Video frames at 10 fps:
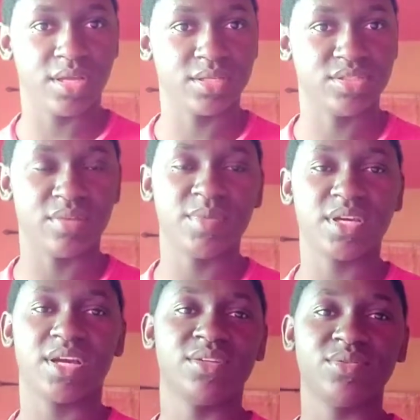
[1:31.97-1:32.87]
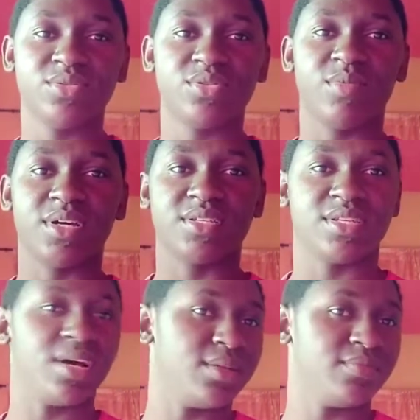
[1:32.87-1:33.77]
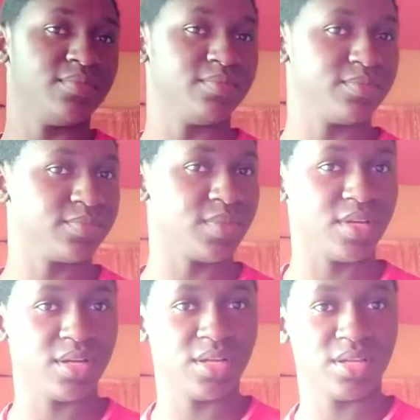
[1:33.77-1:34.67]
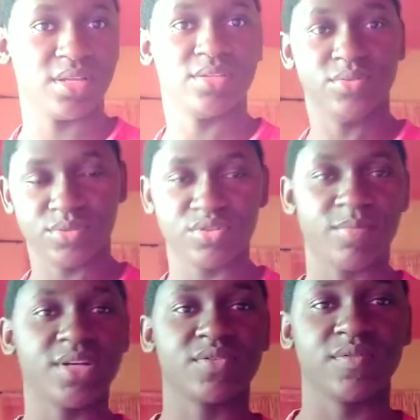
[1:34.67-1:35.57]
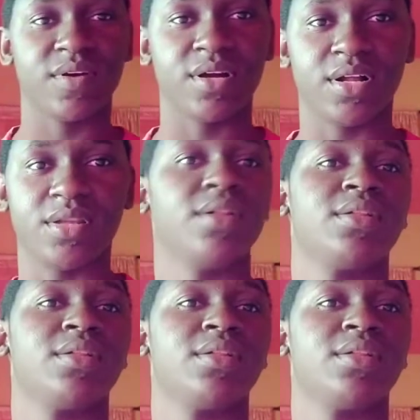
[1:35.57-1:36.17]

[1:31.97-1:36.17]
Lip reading: Jamaican YouTubers and YouTubers overall